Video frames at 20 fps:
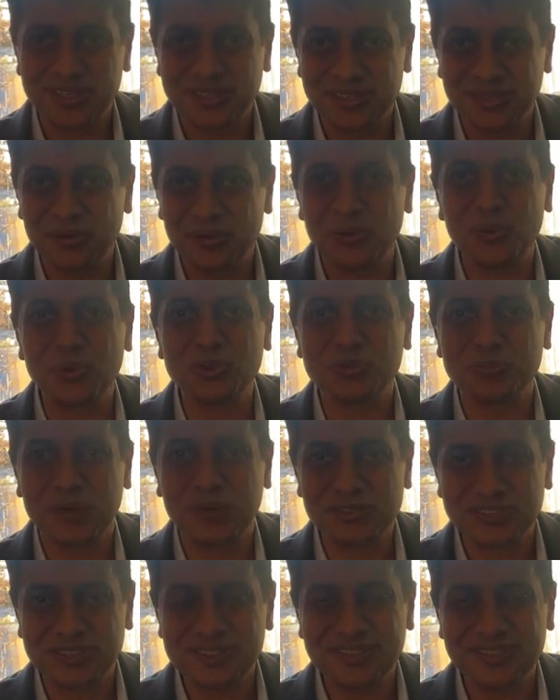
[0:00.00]
you lose
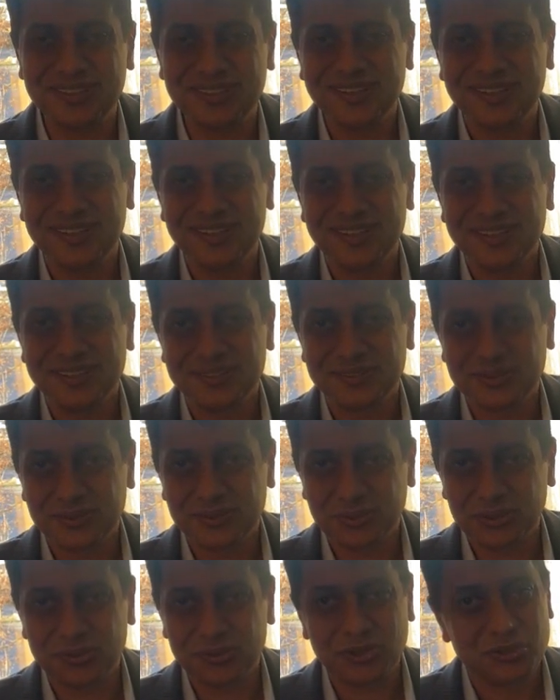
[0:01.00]
muscle. So
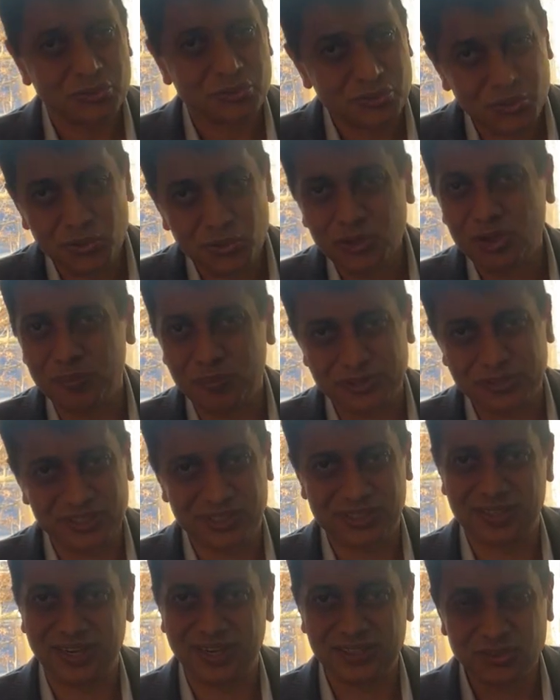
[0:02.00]
you need to tone your
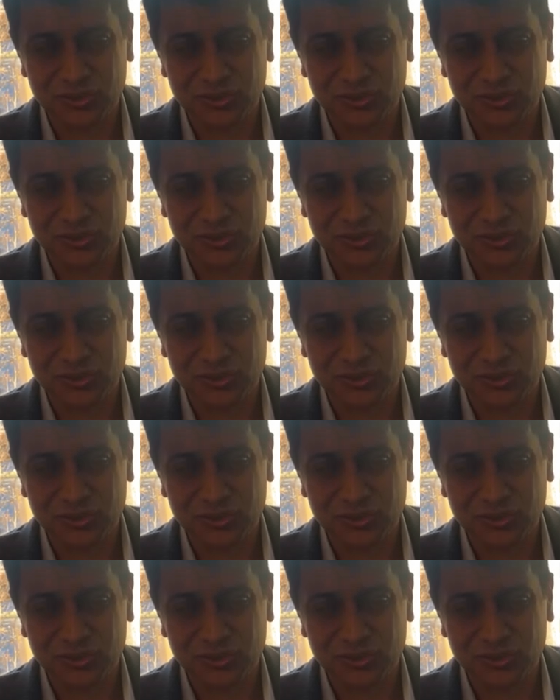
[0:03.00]
muscle, right?